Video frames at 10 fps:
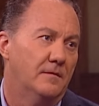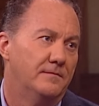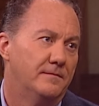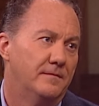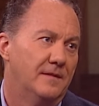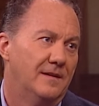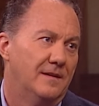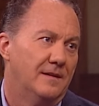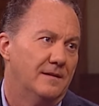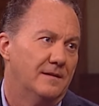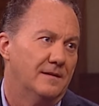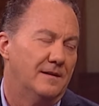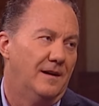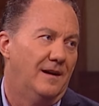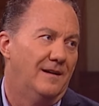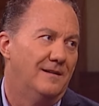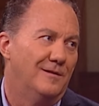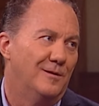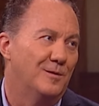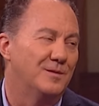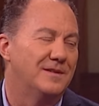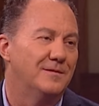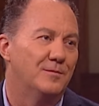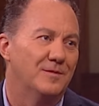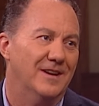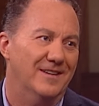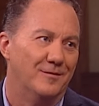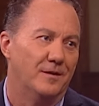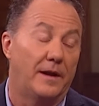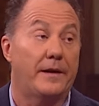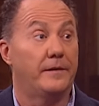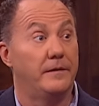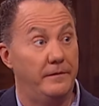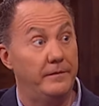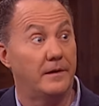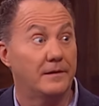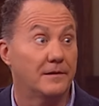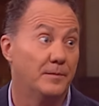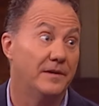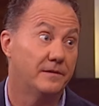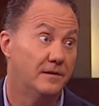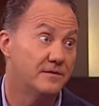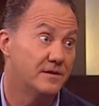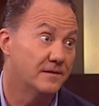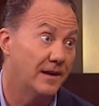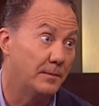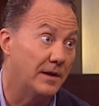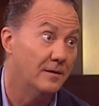Today? Yeah. If you were the adult in the room. Well, I got to do that because my son's just like me.